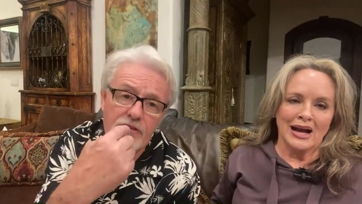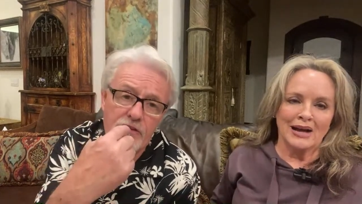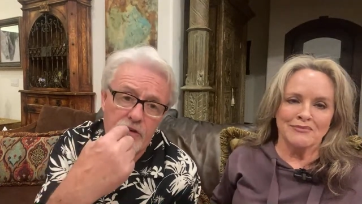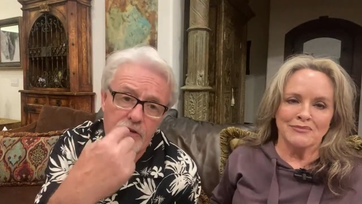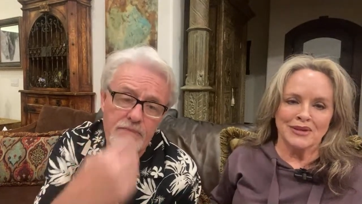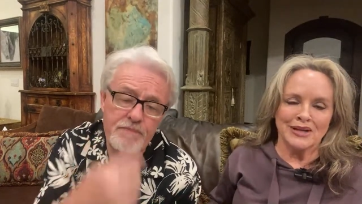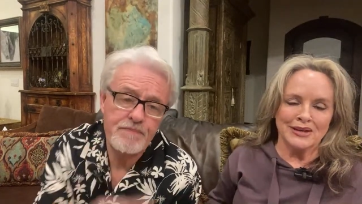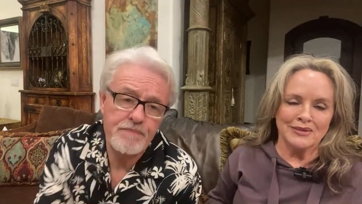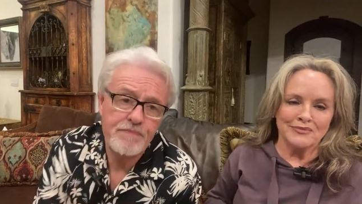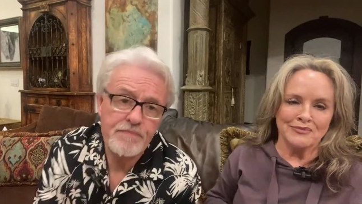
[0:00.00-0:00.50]
Speaker 1: I
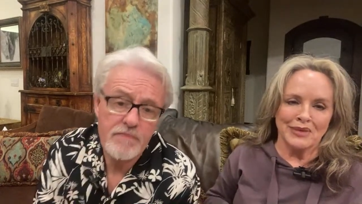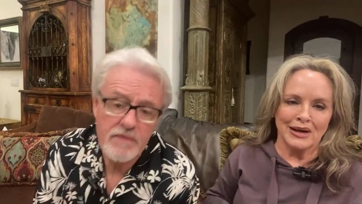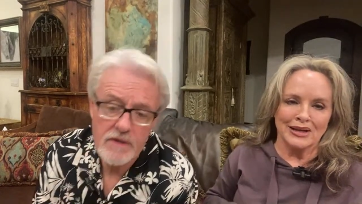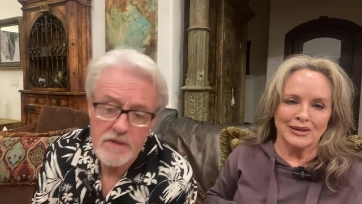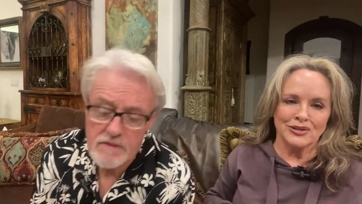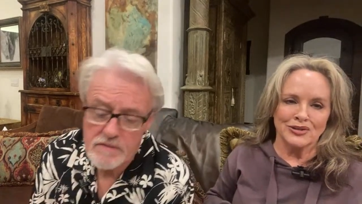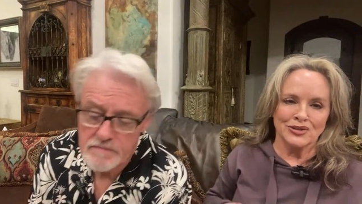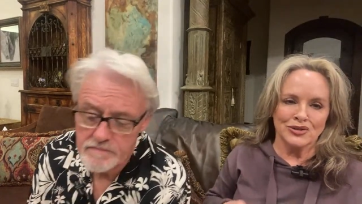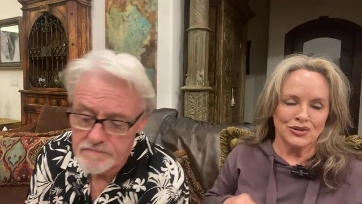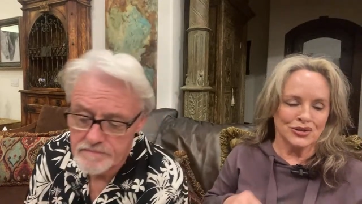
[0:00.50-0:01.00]
meant
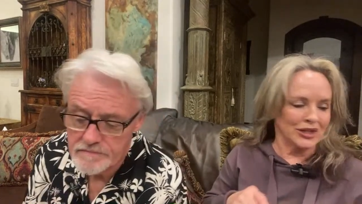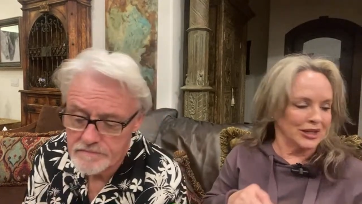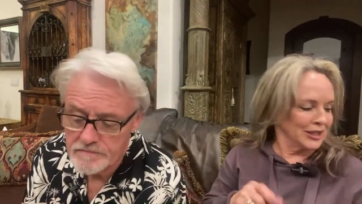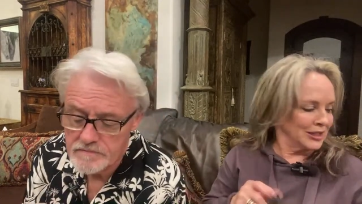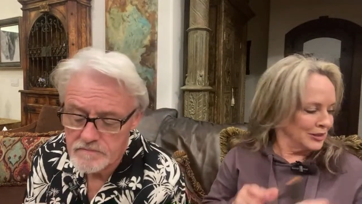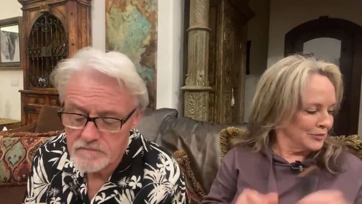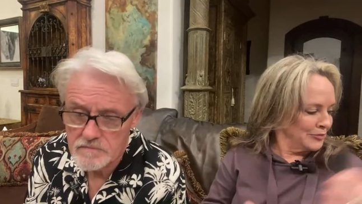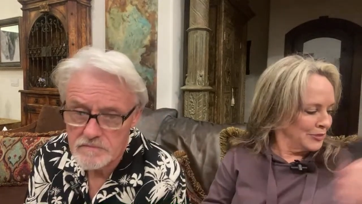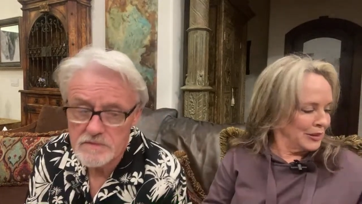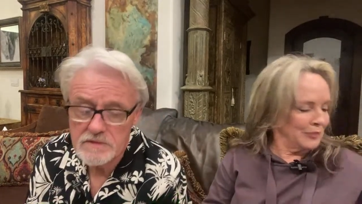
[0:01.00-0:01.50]
by
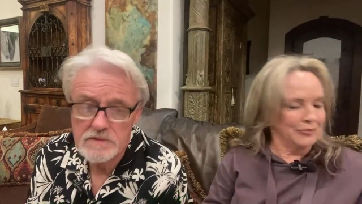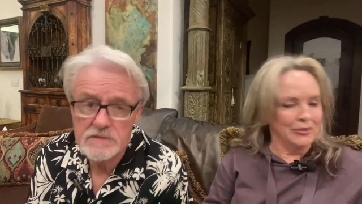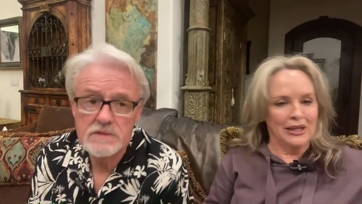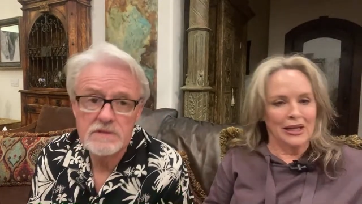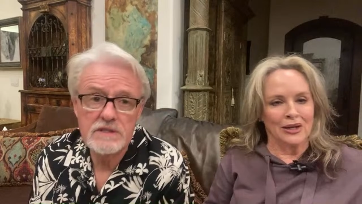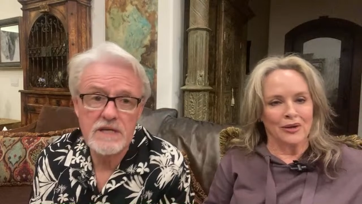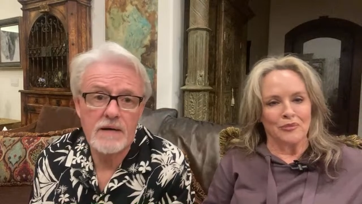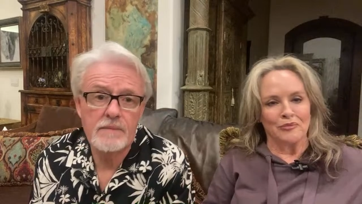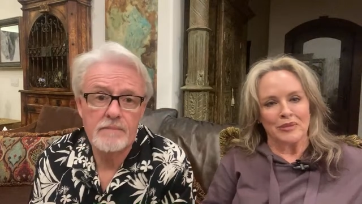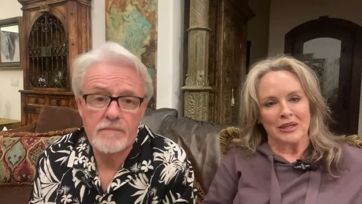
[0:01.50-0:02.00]
shaking a puppy.
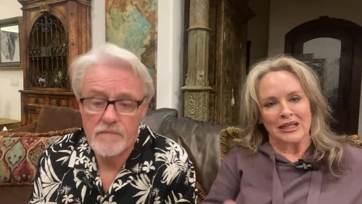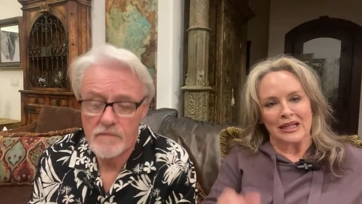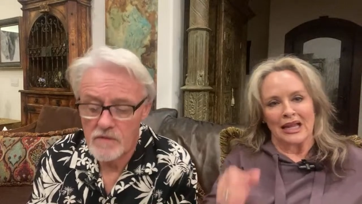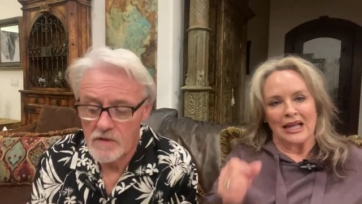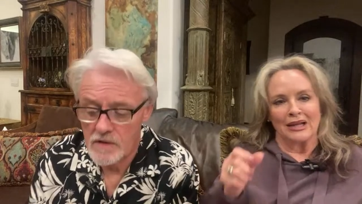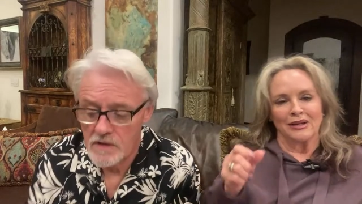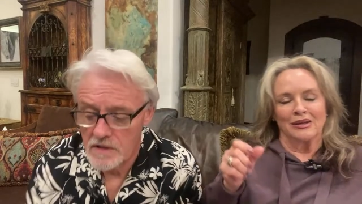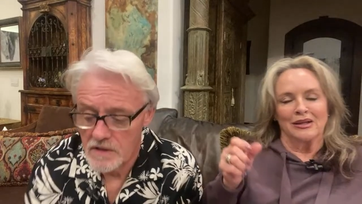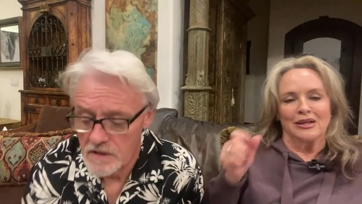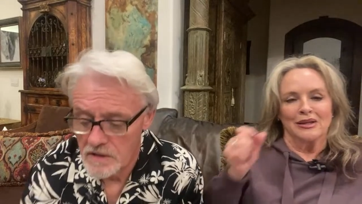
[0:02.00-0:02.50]
I don't yeah. mean
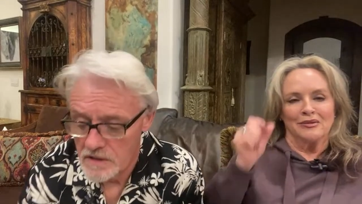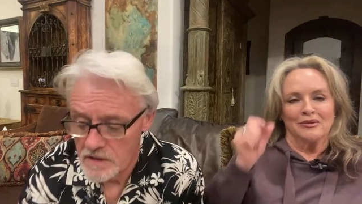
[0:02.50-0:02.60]
like